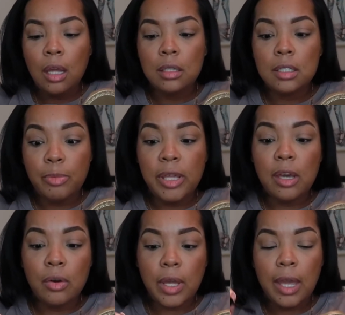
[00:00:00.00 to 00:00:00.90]
to be
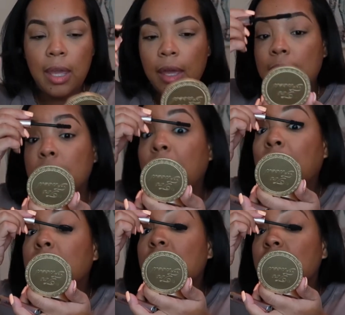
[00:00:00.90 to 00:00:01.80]
okay, and
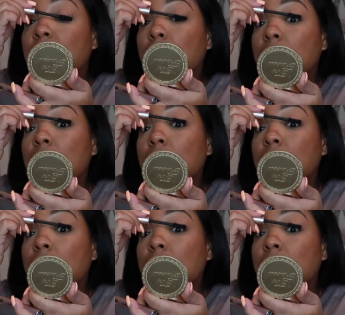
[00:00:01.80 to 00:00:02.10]
not just do